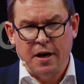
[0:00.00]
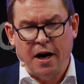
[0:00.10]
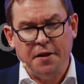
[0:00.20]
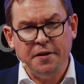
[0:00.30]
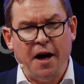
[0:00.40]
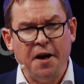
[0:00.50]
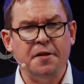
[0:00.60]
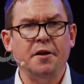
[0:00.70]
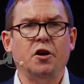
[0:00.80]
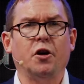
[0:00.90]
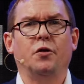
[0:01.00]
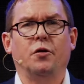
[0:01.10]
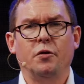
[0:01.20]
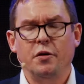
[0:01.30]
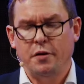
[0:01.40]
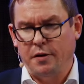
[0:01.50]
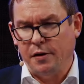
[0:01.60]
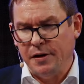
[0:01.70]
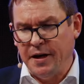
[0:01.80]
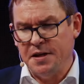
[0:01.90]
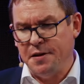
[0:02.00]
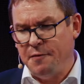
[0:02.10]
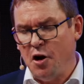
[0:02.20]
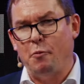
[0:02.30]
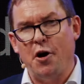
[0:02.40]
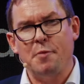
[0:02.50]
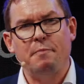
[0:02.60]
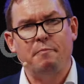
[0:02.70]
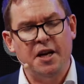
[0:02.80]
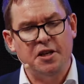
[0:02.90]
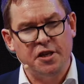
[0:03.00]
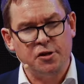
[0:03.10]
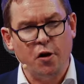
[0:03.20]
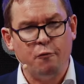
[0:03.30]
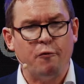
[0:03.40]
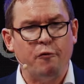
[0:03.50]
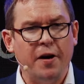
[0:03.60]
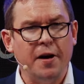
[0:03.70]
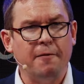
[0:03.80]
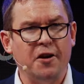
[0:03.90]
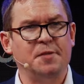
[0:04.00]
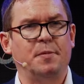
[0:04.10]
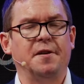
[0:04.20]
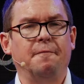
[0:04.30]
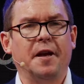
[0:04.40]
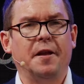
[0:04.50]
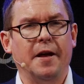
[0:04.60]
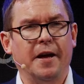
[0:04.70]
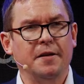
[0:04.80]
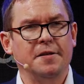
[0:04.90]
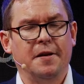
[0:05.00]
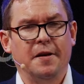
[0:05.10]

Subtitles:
I think the other thing you can do is, if you're a bottom-up manager, is look for very, very specific things